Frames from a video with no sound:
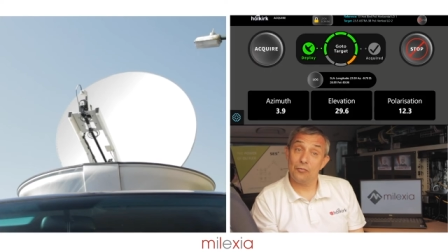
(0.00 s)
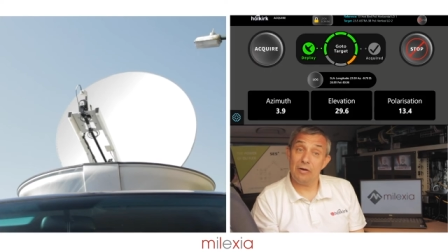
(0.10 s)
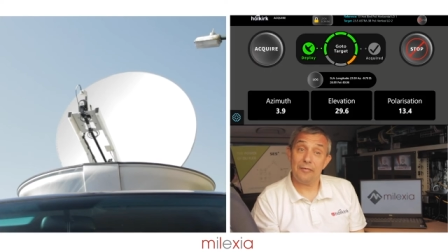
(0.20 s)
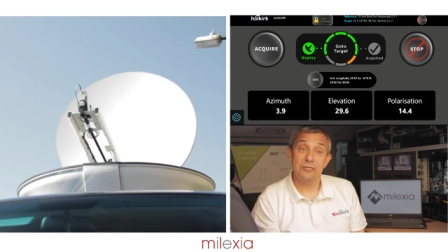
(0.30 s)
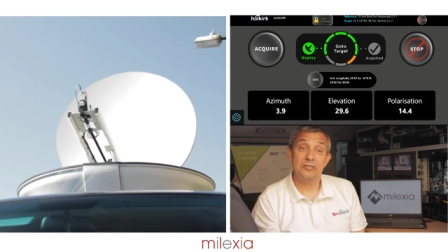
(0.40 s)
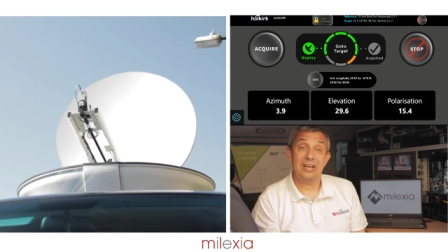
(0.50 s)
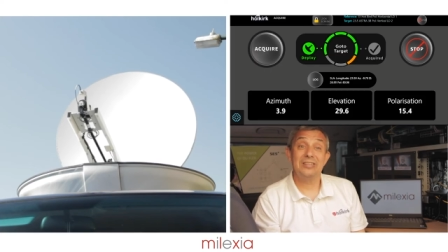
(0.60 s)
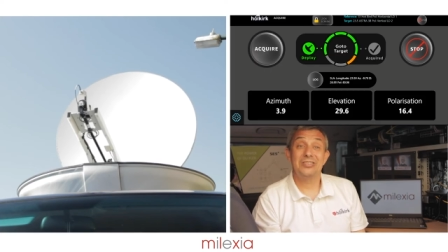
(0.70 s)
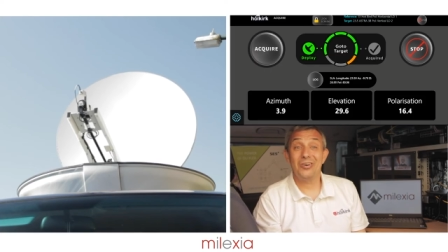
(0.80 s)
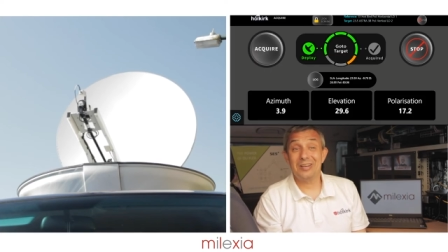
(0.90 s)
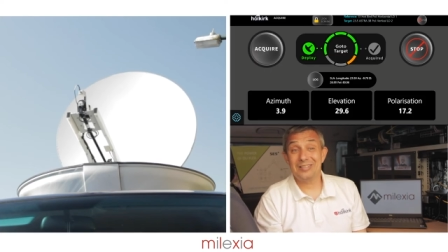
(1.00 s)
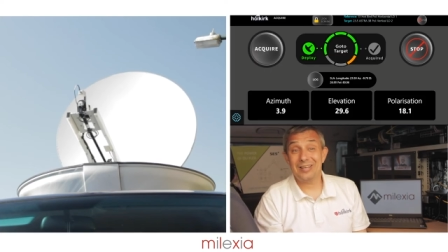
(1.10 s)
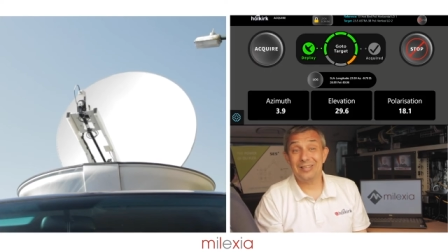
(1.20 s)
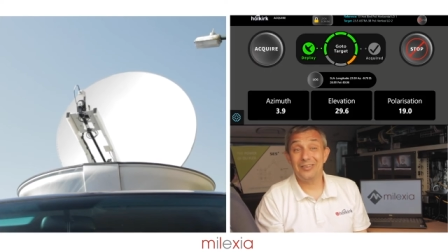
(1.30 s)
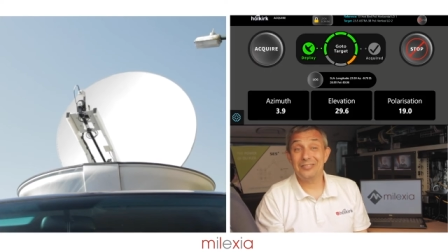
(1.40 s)
your reference and target
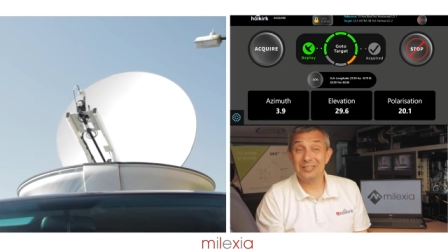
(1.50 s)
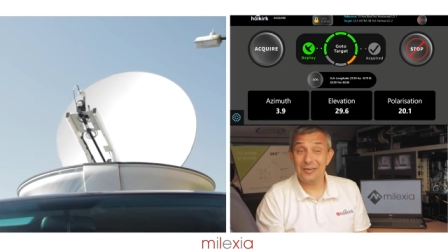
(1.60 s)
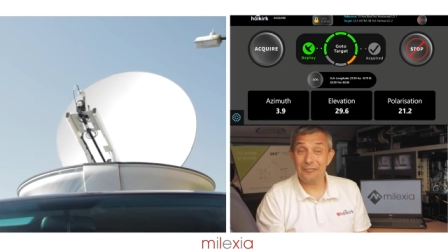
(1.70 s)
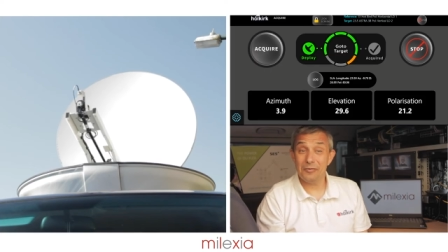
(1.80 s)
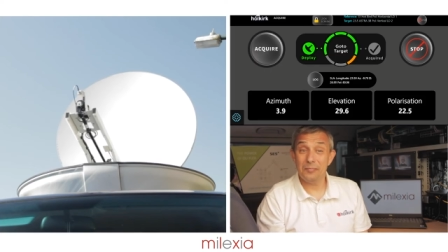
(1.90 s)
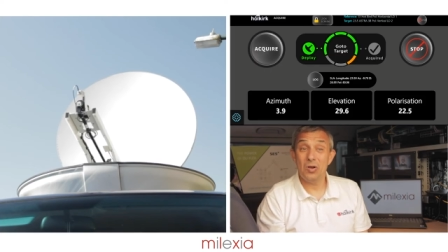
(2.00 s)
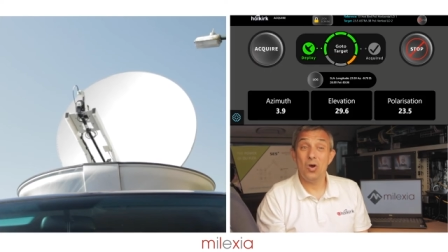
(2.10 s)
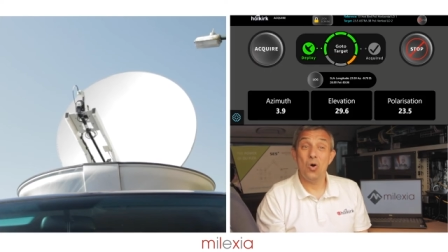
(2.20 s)
satellites are different,